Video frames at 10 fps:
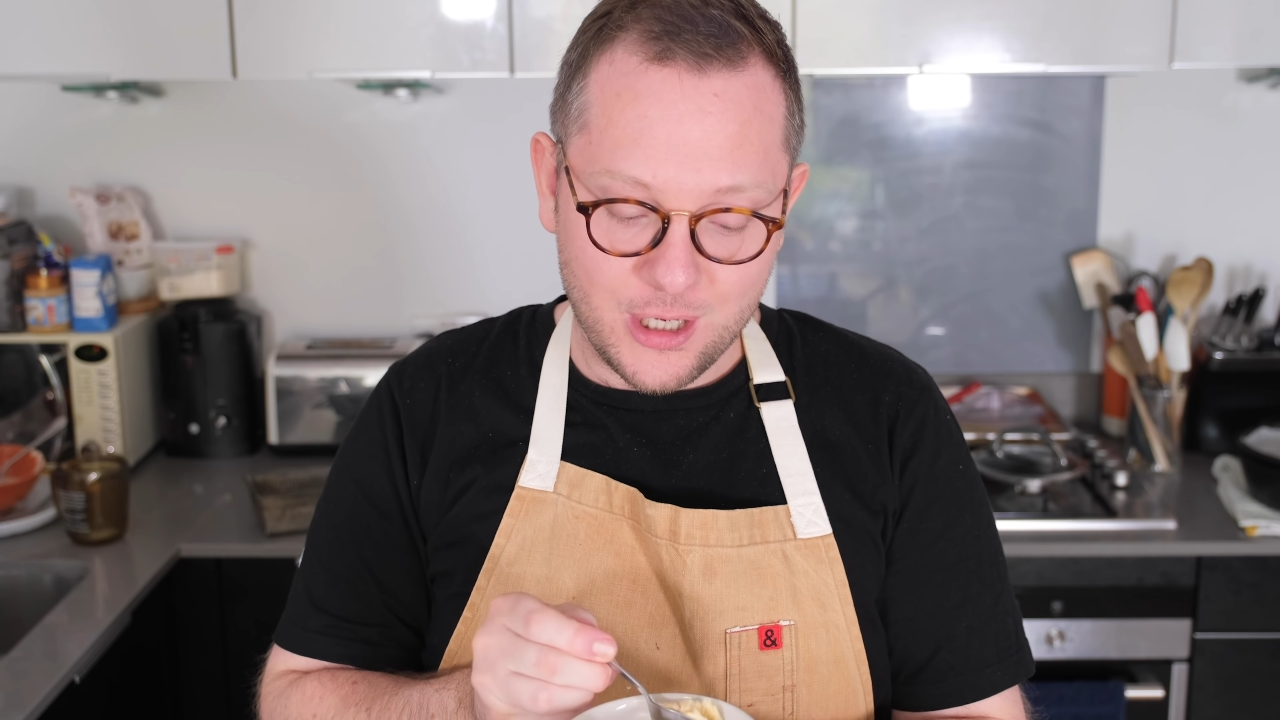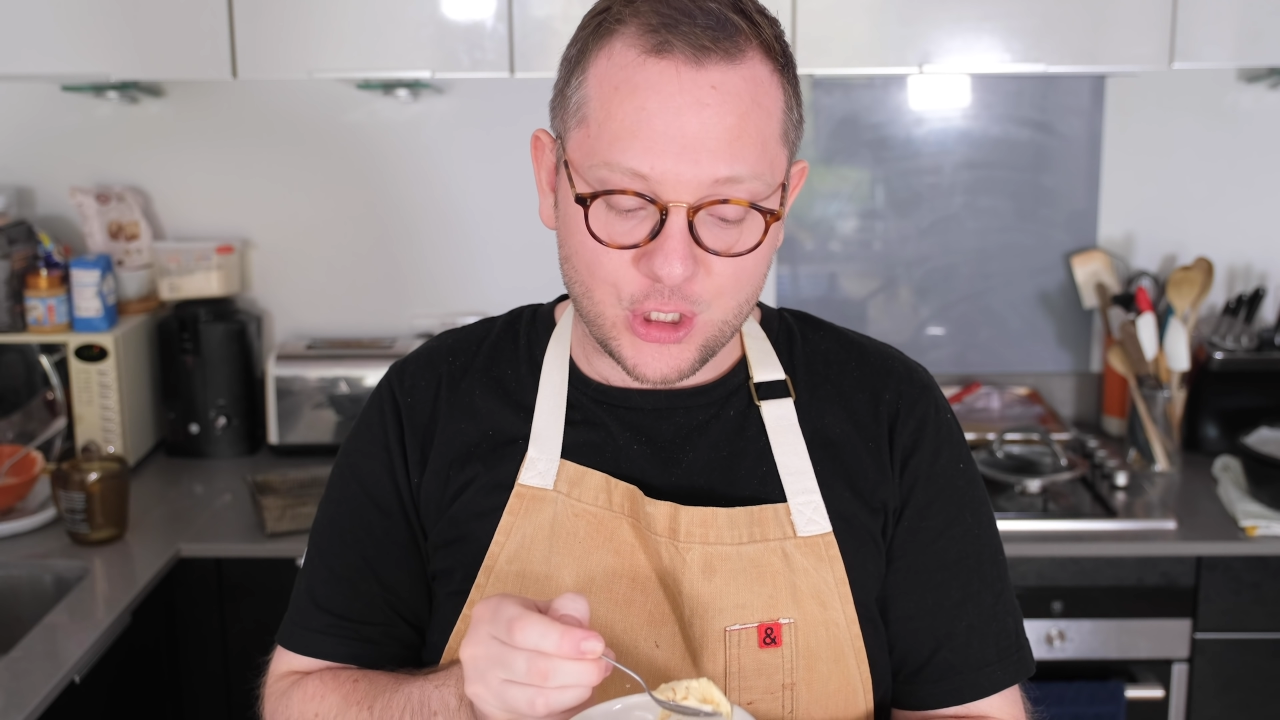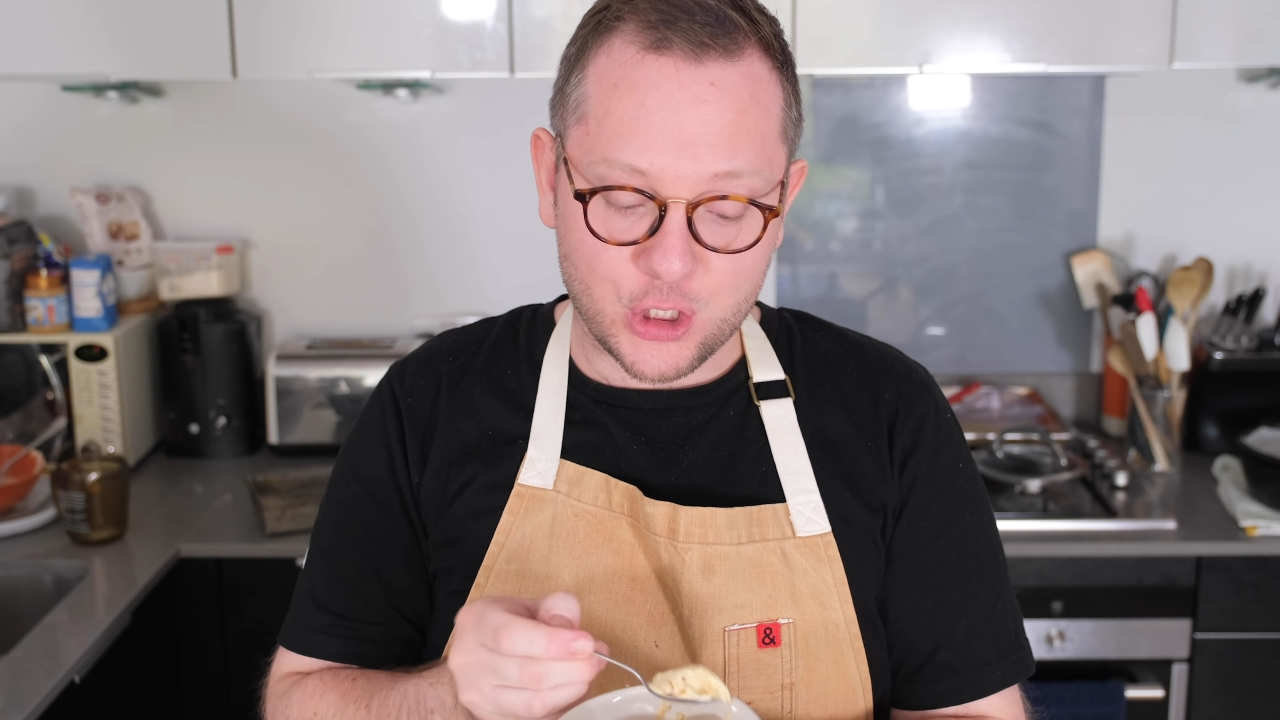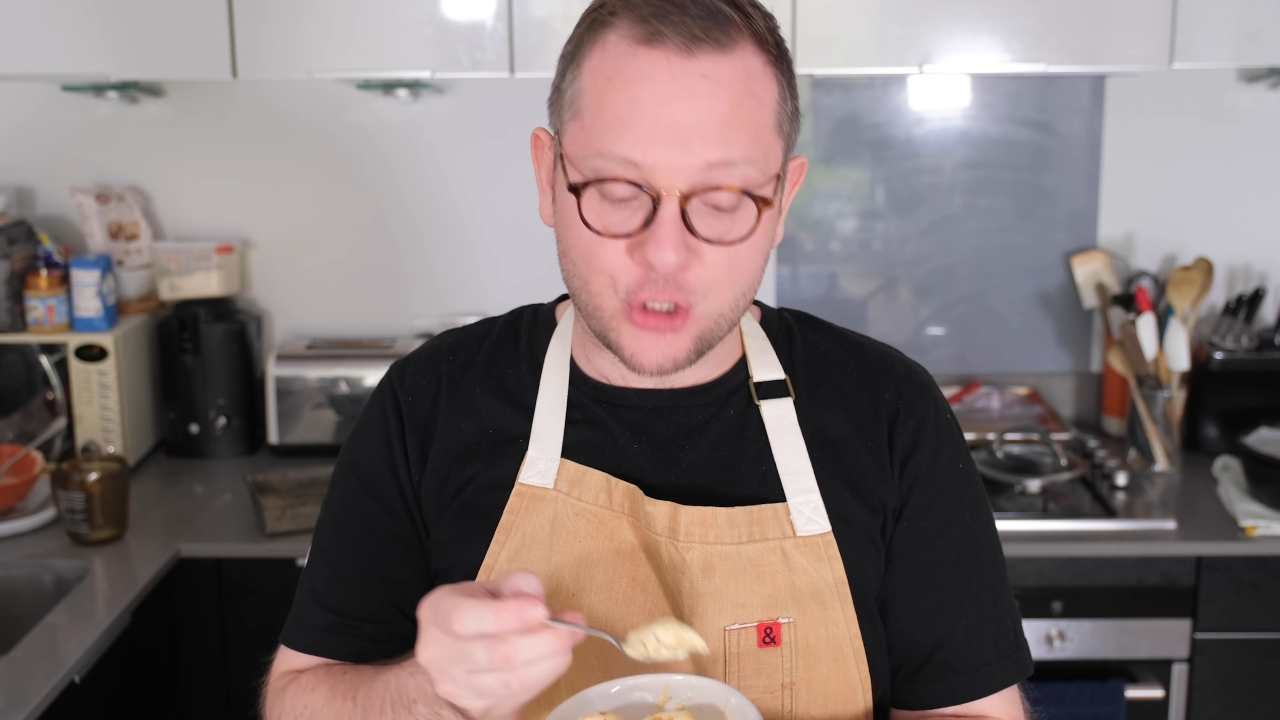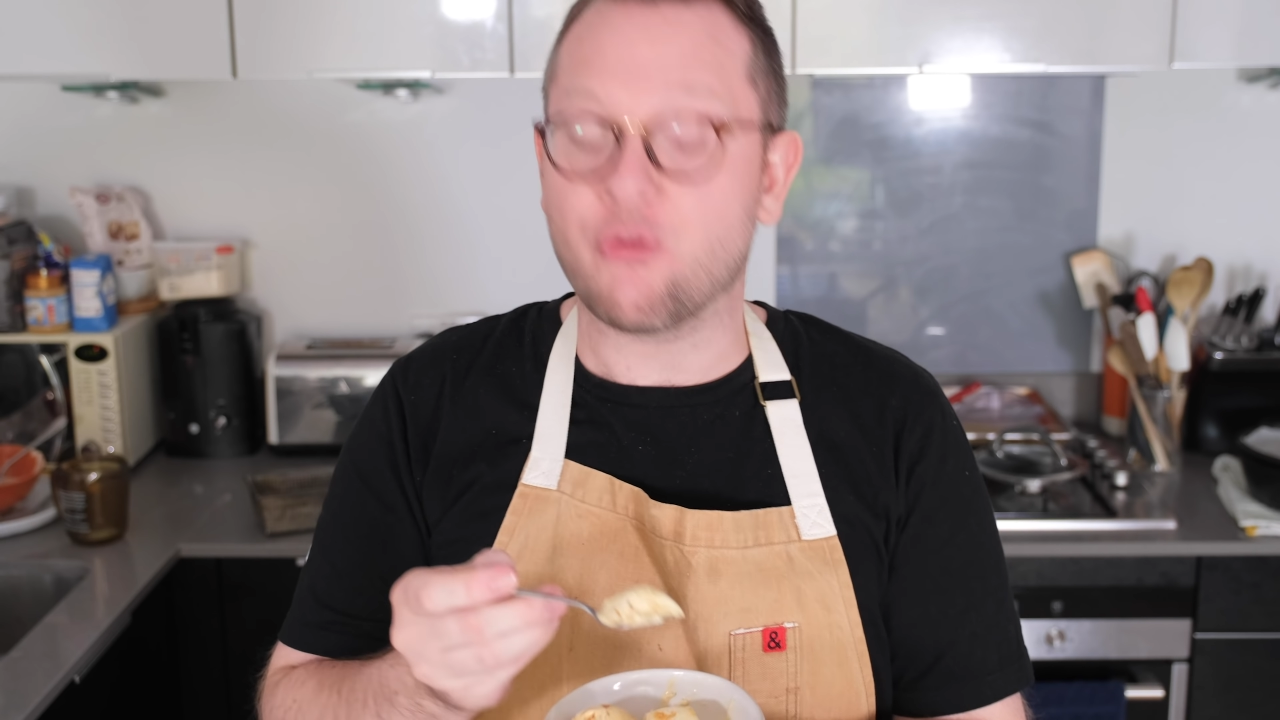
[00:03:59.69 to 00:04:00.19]

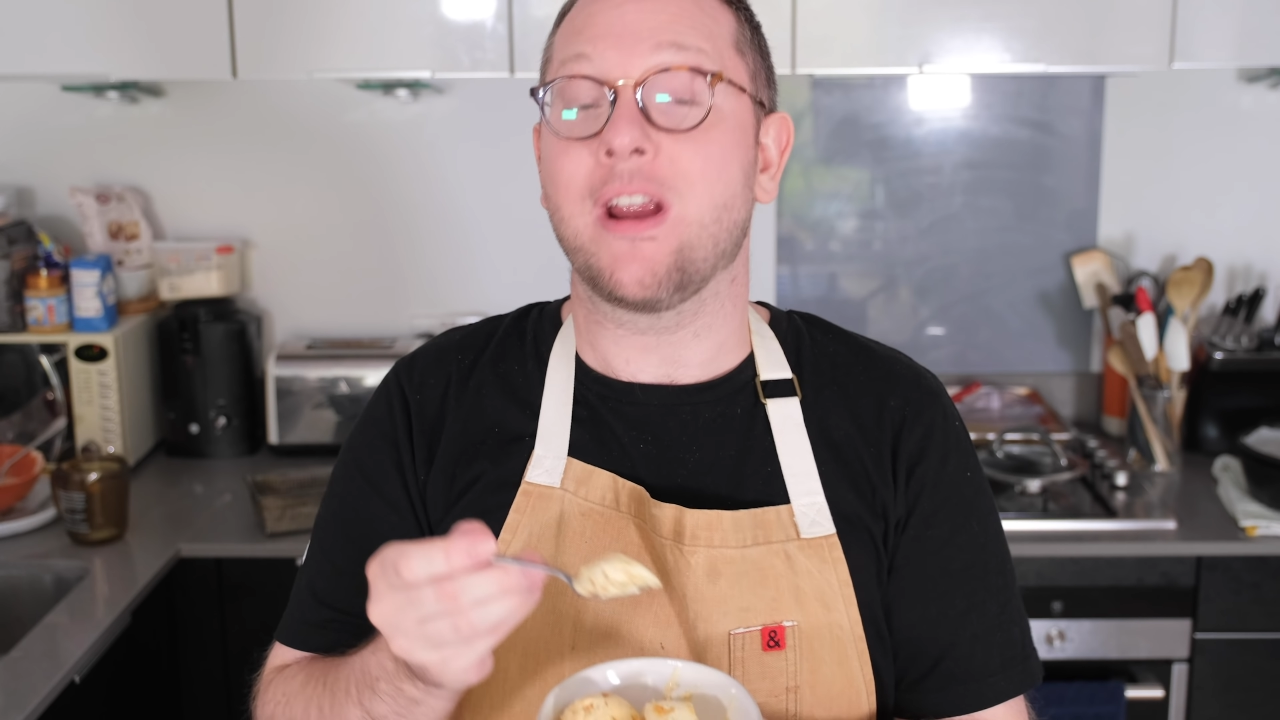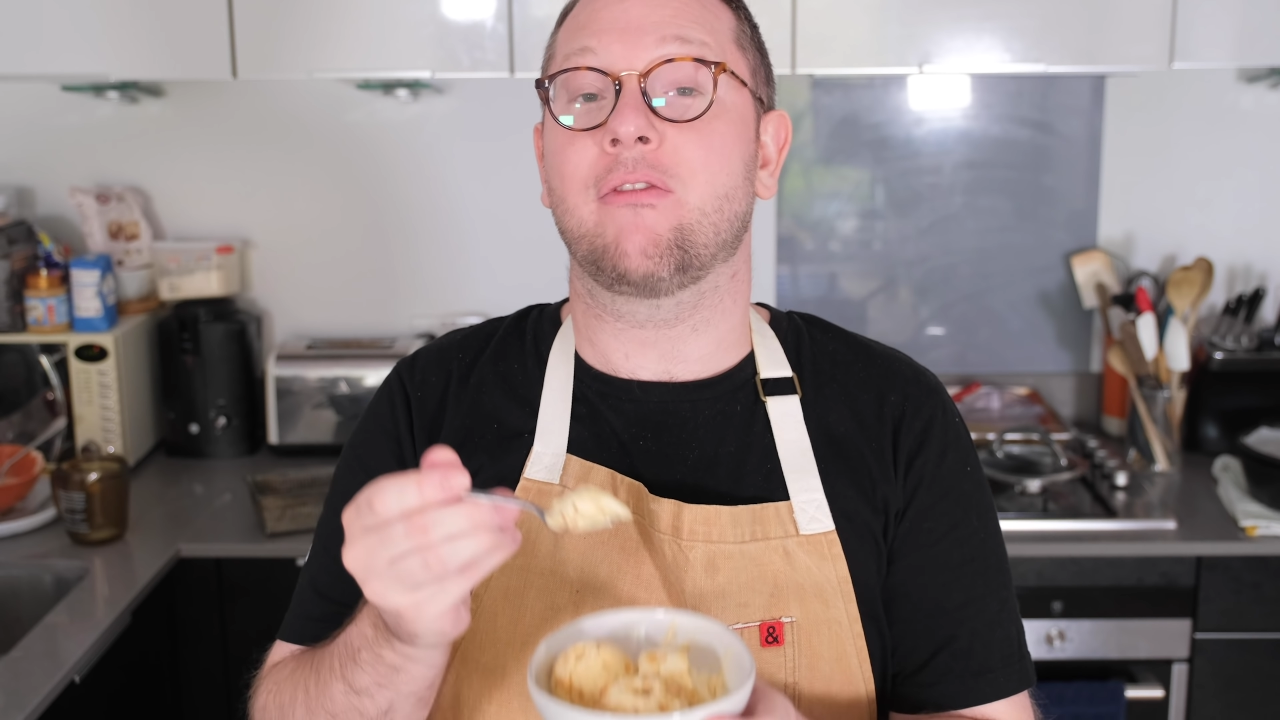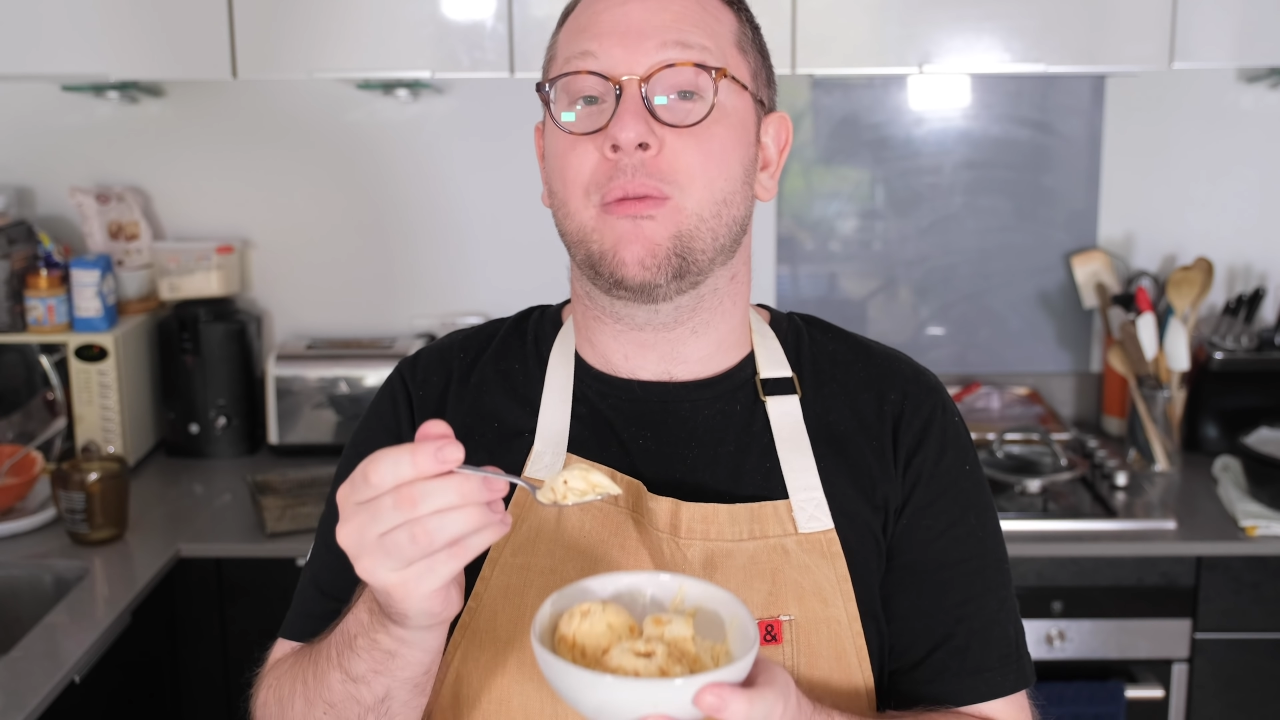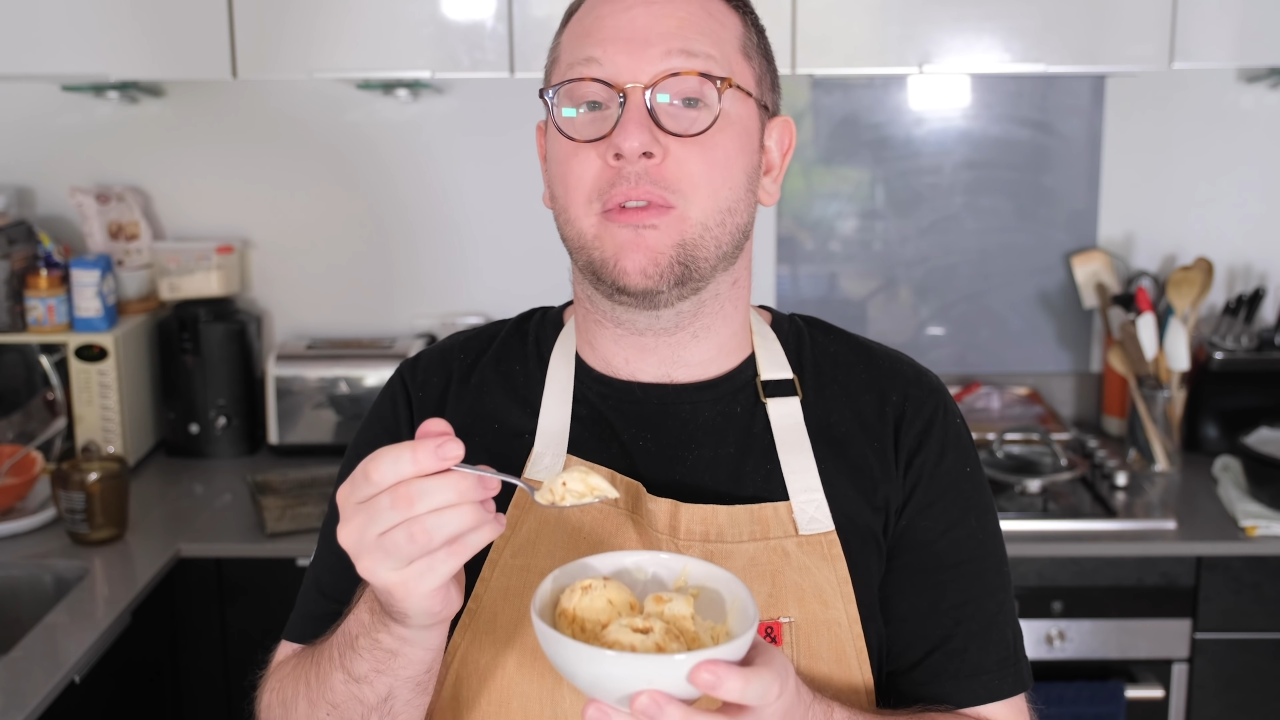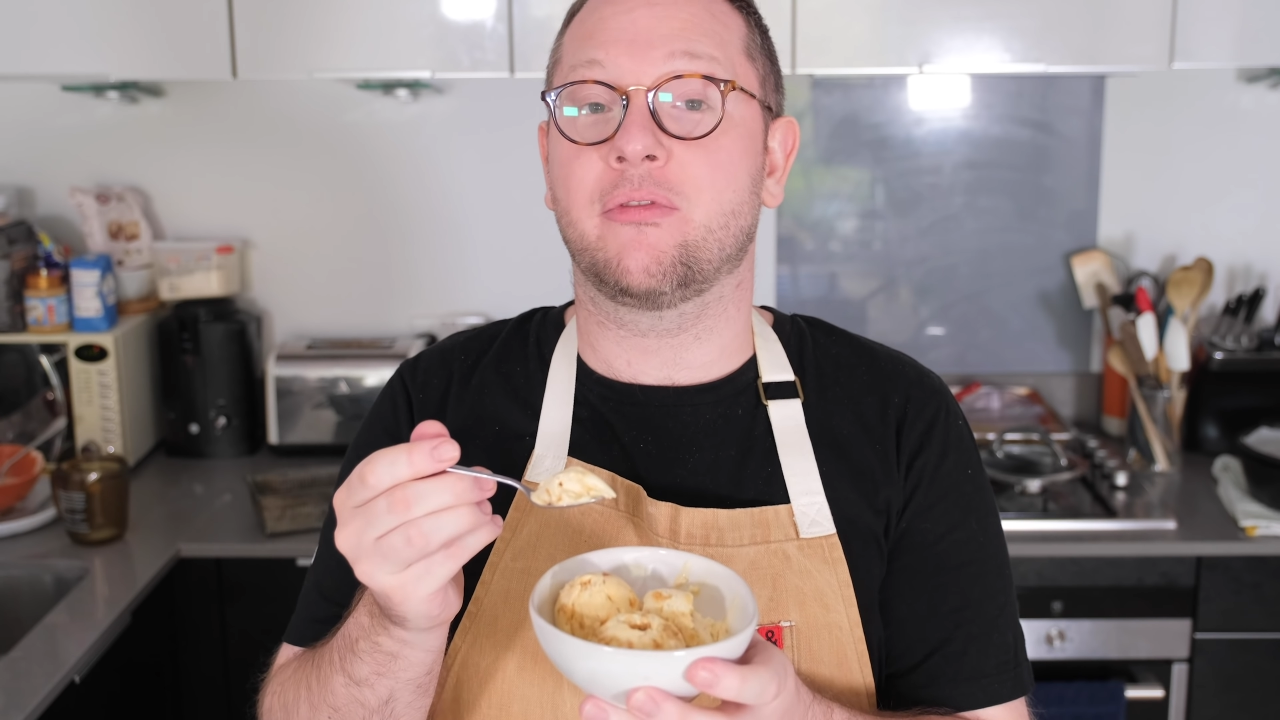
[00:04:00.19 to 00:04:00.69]
straight from the